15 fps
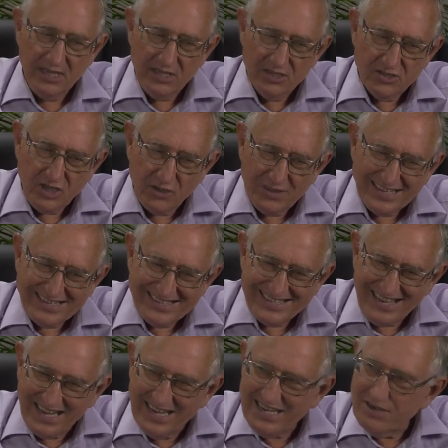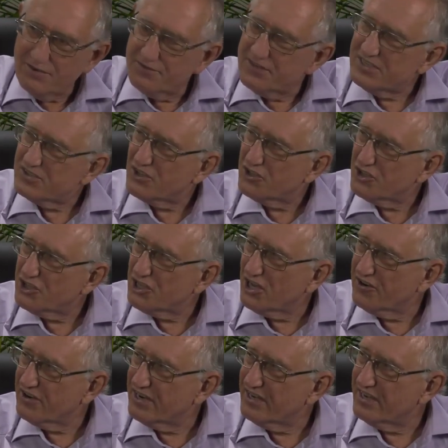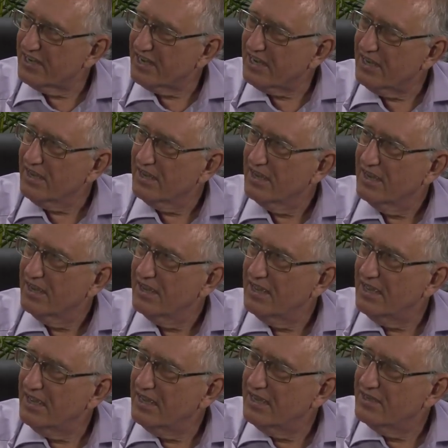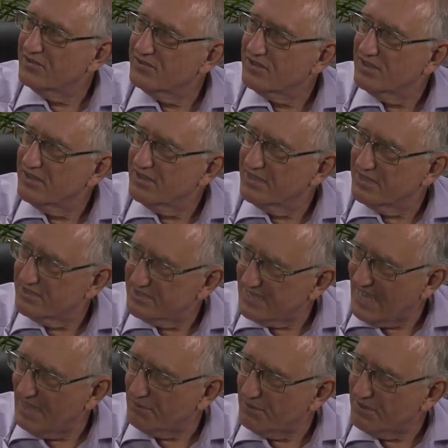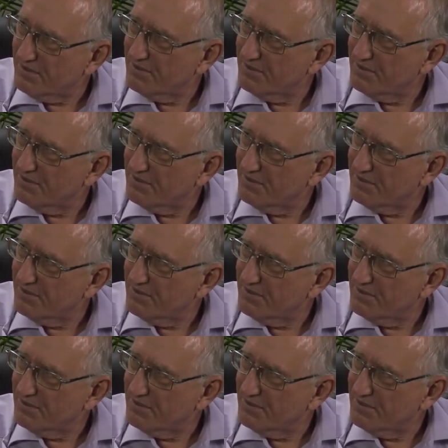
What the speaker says: So the sign of his authority is the Sabbath.